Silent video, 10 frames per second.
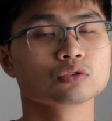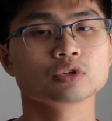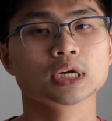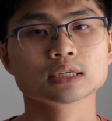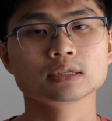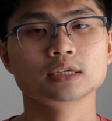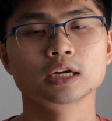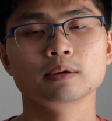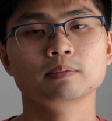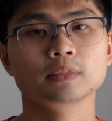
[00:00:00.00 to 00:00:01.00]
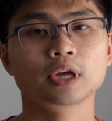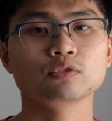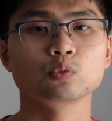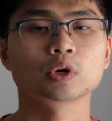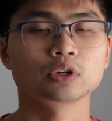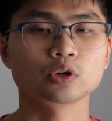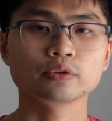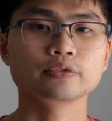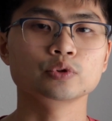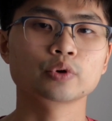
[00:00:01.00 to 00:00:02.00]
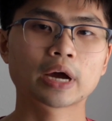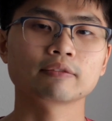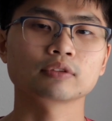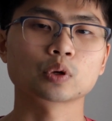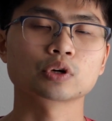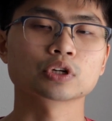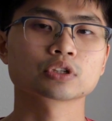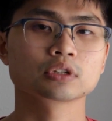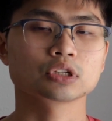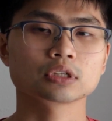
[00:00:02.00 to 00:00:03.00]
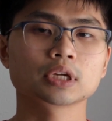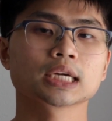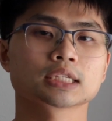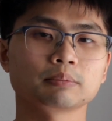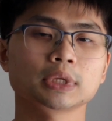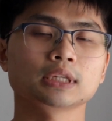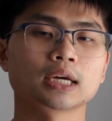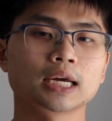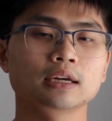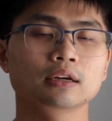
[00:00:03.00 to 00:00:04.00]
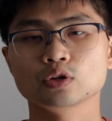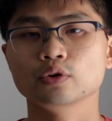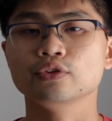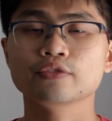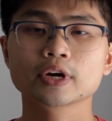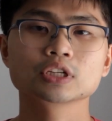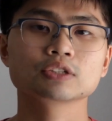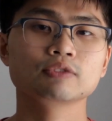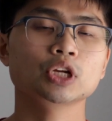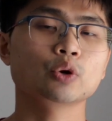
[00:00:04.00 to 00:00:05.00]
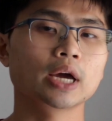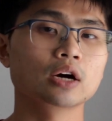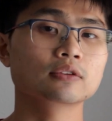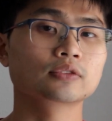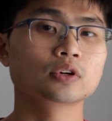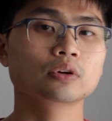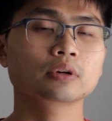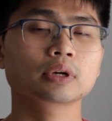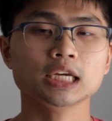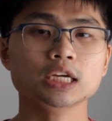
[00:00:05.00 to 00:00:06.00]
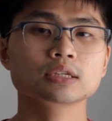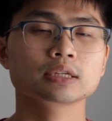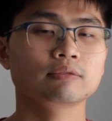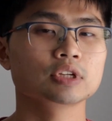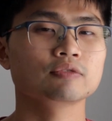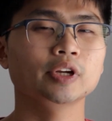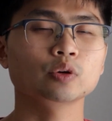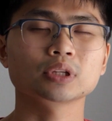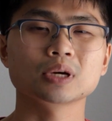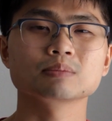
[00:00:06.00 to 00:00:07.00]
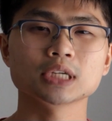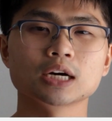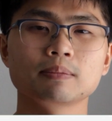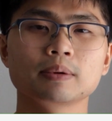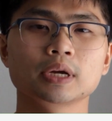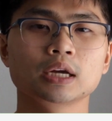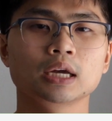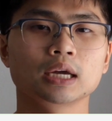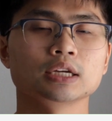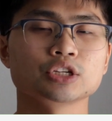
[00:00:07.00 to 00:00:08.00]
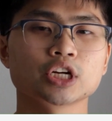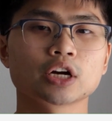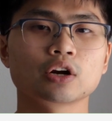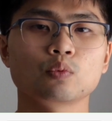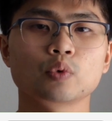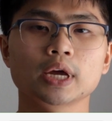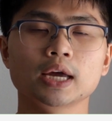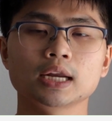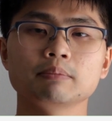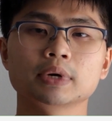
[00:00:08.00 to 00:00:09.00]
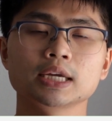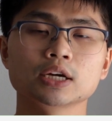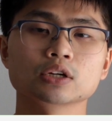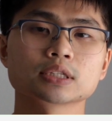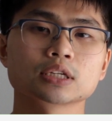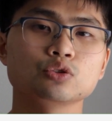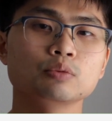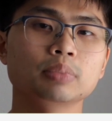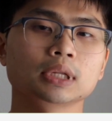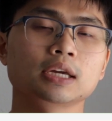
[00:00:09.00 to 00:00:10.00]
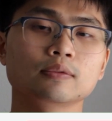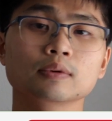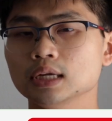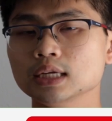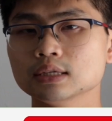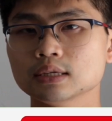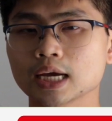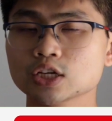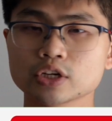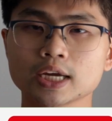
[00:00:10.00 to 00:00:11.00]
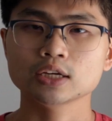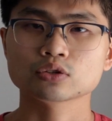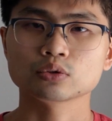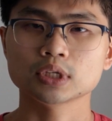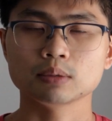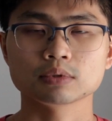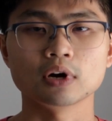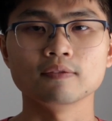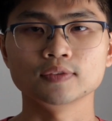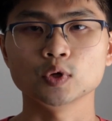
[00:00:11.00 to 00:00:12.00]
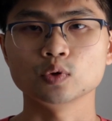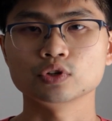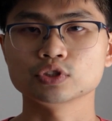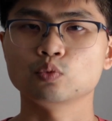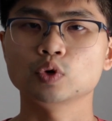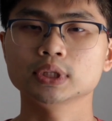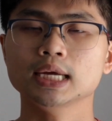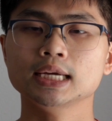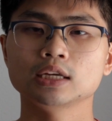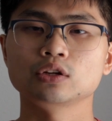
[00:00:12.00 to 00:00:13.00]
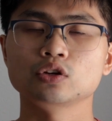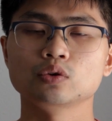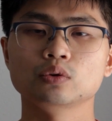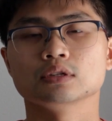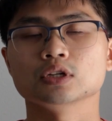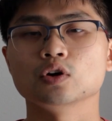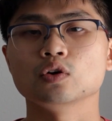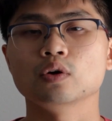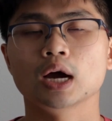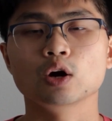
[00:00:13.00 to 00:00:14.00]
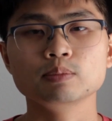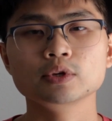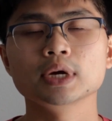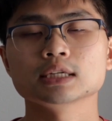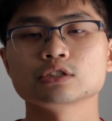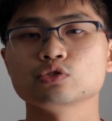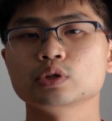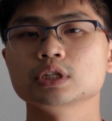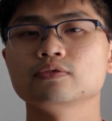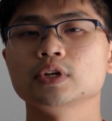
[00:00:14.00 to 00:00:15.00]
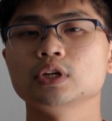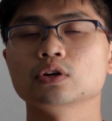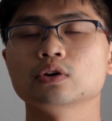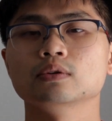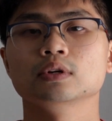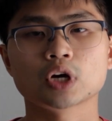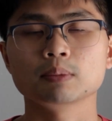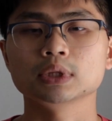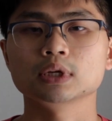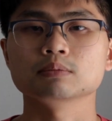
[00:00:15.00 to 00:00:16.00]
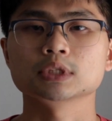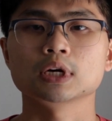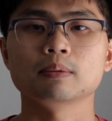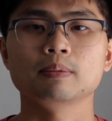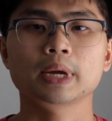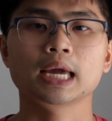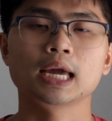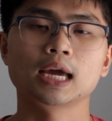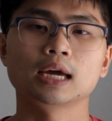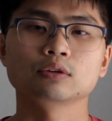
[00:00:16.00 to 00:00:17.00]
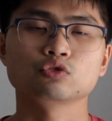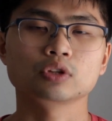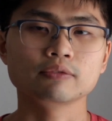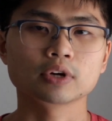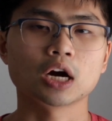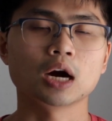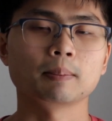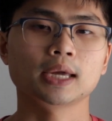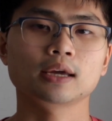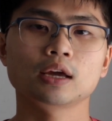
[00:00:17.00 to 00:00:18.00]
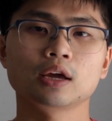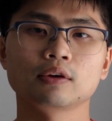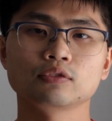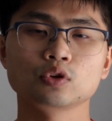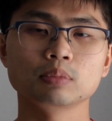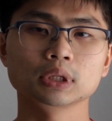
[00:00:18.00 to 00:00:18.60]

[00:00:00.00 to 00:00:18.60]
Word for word: so that's a tip if you want to know if you do have floaters, just look at something light. So if you found this video helpful, please give this video a thumbs up and share it with anybody else that you believe needs educational tips on floaters and what they can do. So I hope you guys enjoyed this video. Drop a thumbs up and leave a comment if you